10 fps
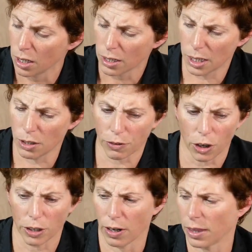Then you've
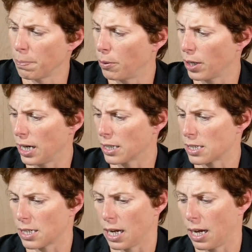got your other
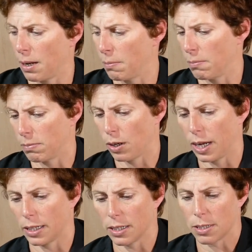products,
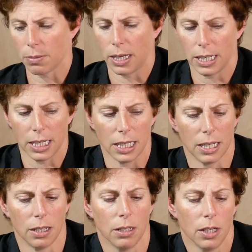like this one
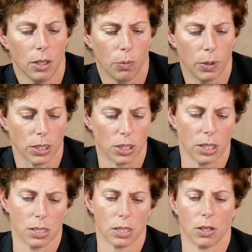here, which
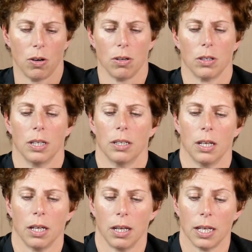has got
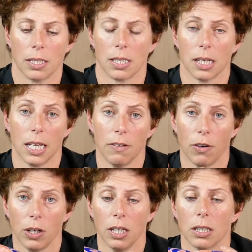a sleeve
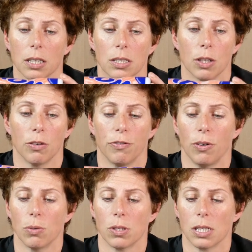on it, so a
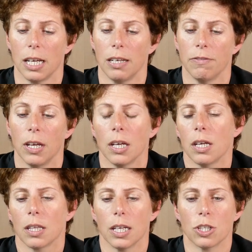full sleeve.
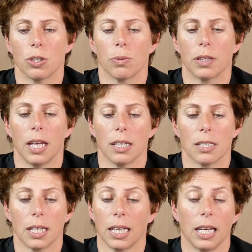The issue with that
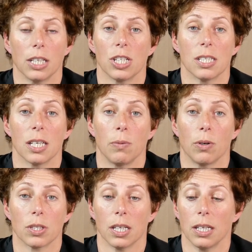is they can't actually see
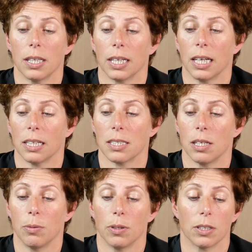what's in it. They can't
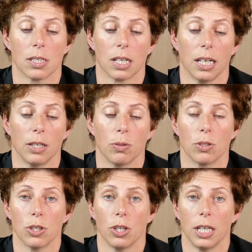see whether it's clean or
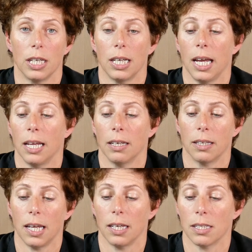dirty, and
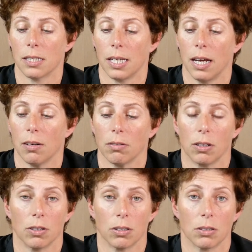that has now
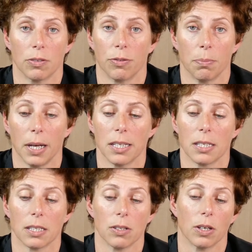got different
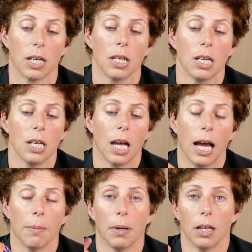plastics on it.
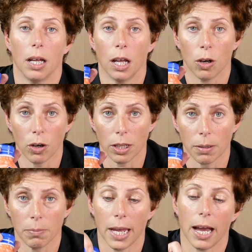A lot of
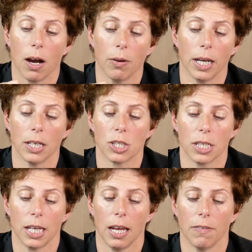them now
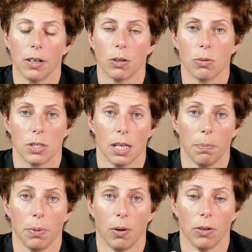actually have a little
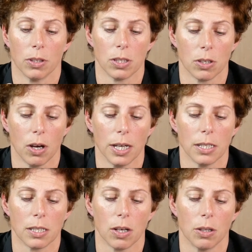zip on the
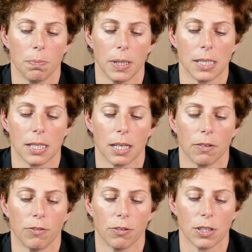side, so the best
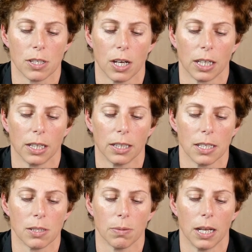thing for recycling
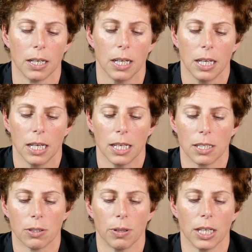this one
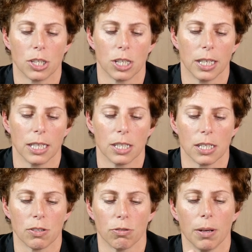is to actually
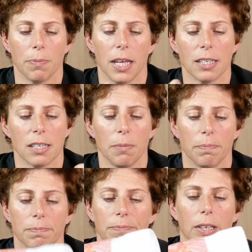just rip that
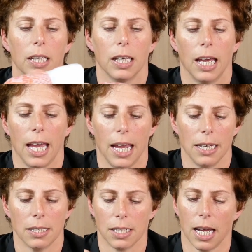zip
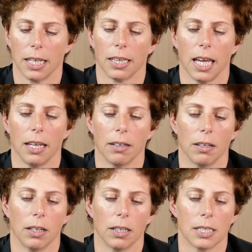and
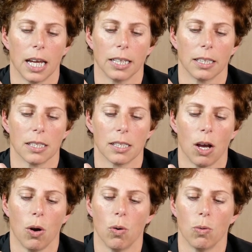take this
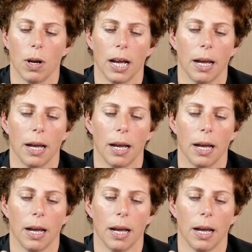whole